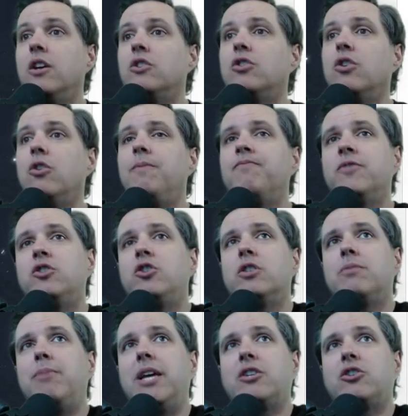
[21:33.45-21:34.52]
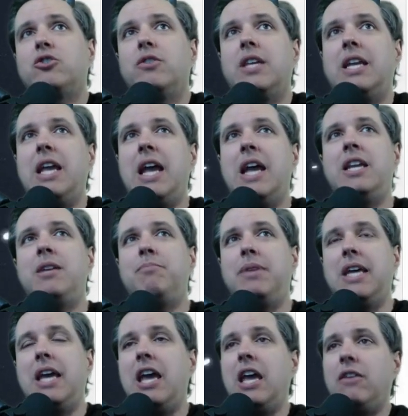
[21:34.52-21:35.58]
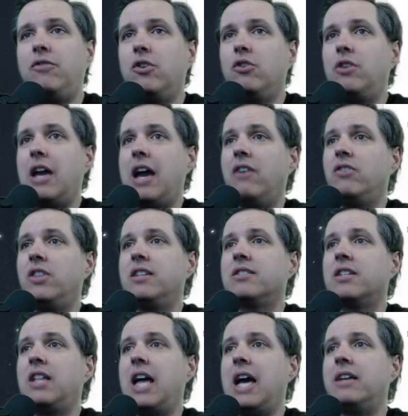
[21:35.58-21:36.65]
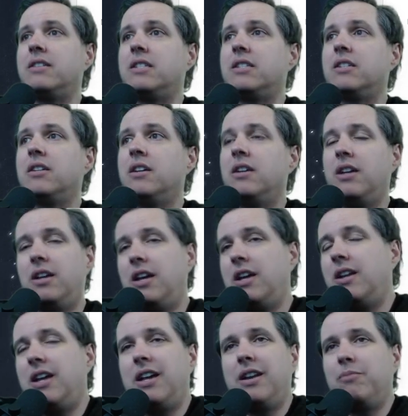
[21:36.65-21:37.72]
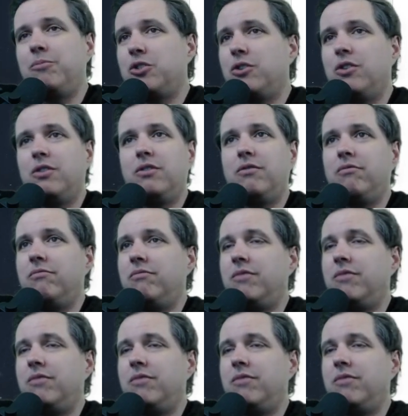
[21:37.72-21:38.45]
So just make sure that any behavior you have in this class, and I'm sure